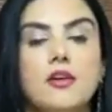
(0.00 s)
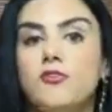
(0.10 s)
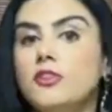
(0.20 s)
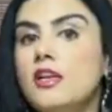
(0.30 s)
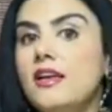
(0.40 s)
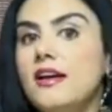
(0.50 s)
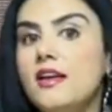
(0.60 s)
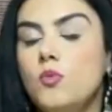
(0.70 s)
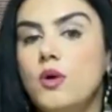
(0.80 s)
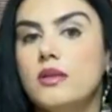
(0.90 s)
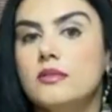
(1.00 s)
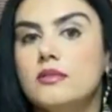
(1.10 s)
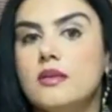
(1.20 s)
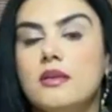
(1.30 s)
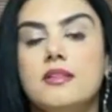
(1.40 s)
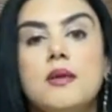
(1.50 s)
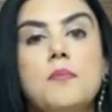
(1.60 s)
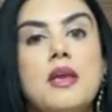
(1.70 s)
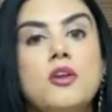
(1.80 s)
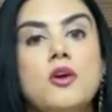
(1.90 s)
For the lucky ones, they
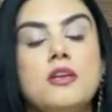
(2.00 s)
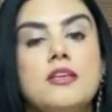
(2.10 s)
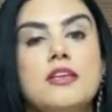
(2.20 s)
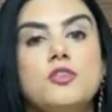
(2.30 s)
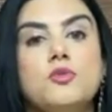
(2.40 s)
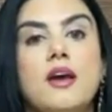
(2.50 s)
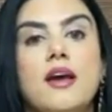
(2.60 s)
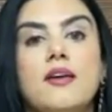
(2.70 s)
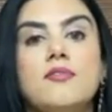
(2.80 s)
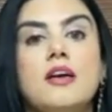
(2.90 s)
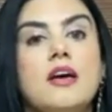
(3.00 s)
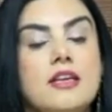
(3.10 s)
may not need to have